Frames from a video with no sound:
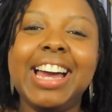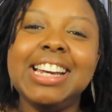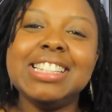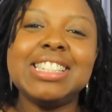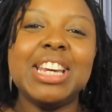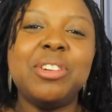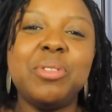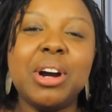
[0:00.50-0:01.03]

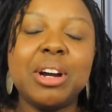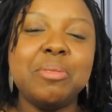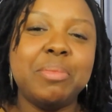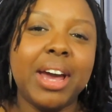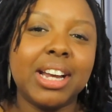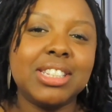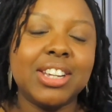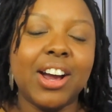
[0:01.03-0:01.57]
Guys, and welcome
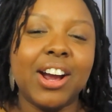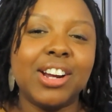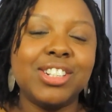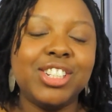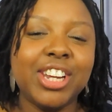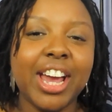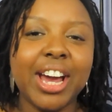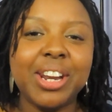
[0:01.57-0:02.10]
back to our
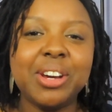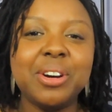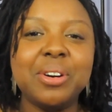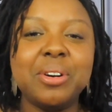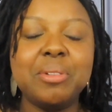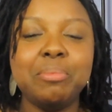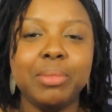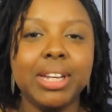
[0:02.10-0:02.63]

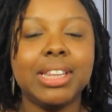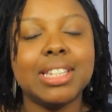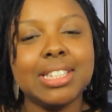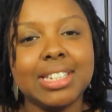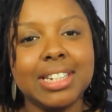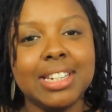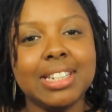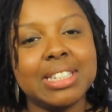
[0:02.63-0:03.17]
channel, Meet the
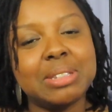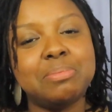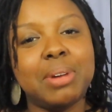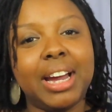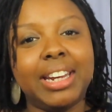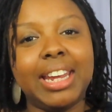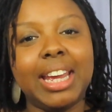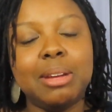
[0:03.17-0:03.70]
Teats.
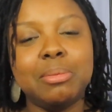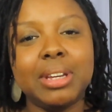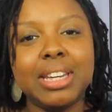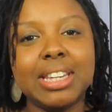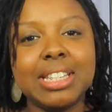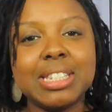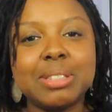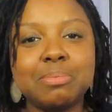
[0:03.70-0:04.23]
My name
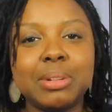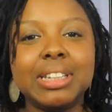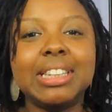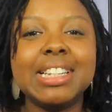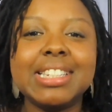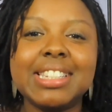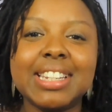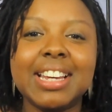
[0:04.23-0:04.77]
is
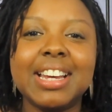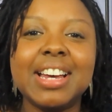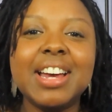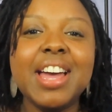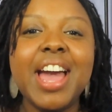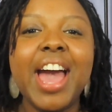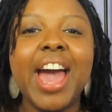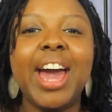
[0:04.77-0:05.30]
Melissa,
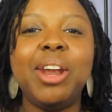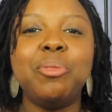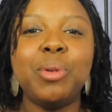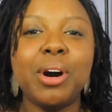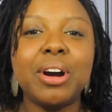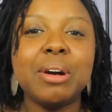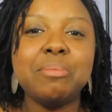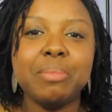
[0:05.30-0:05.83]
and
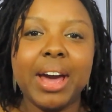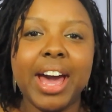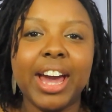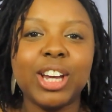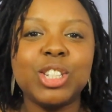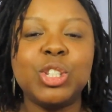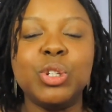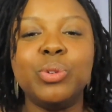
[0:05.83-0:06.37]
welcome
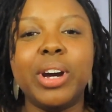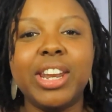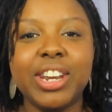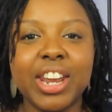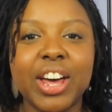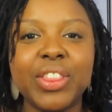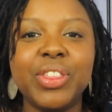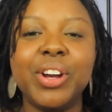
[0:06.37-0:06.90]
back to
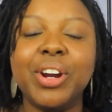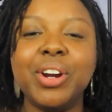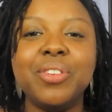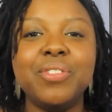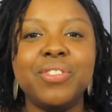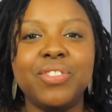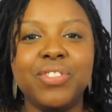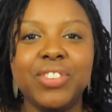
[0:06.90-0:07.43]

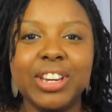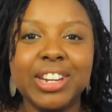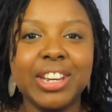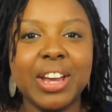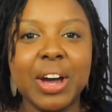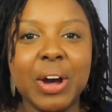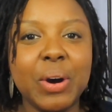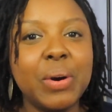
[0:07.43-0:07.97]
another
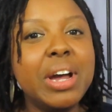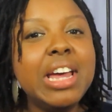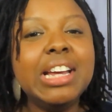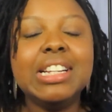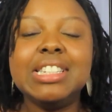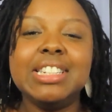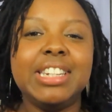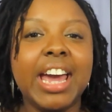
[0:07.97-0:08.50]
video.
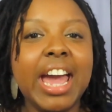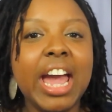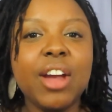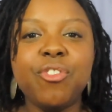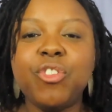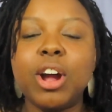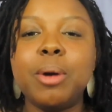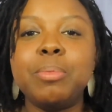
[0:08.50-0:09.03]

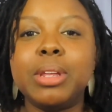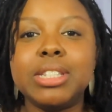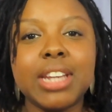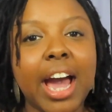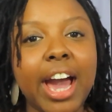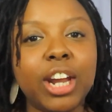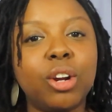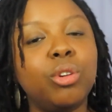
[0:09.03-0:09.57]
Today, from the
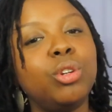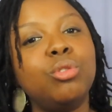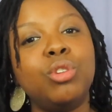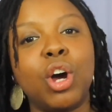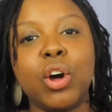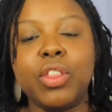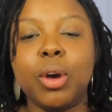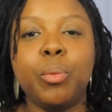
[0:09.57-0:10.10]
title, you
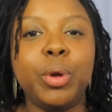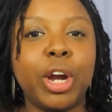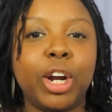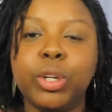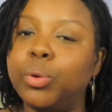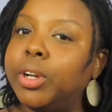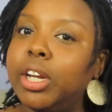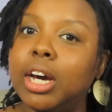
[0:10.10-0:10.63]
know that we are
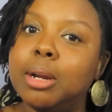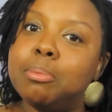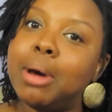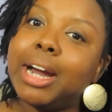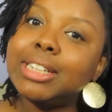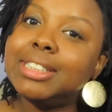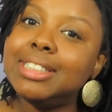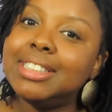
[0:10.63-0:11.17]
doing an
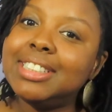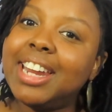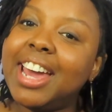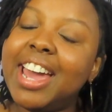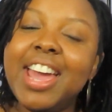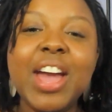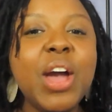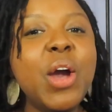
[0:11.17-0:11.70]
unboxing
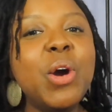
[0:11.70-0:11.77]
today,